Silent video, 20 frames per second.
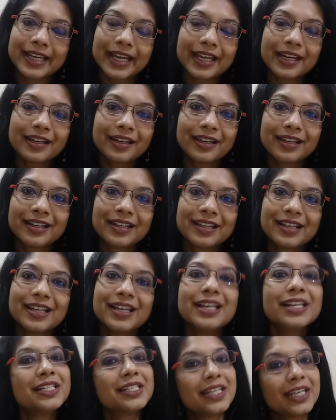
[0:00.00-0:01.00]
then,
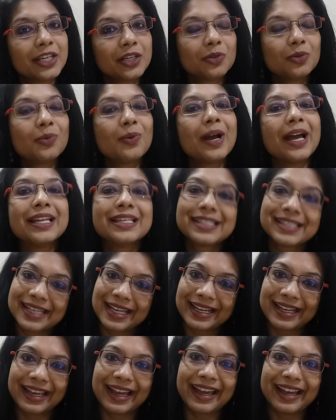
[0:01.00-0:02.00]
see you and
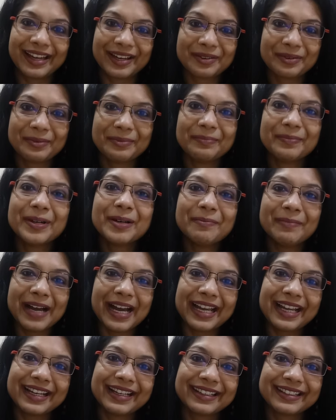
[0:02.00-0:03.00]
take care.
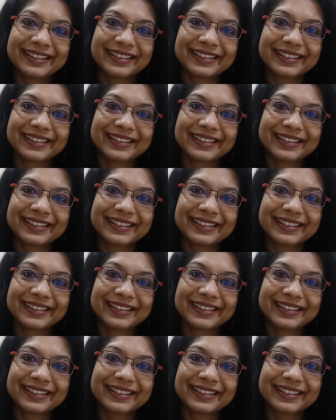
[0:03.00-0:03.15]
Bye-bye.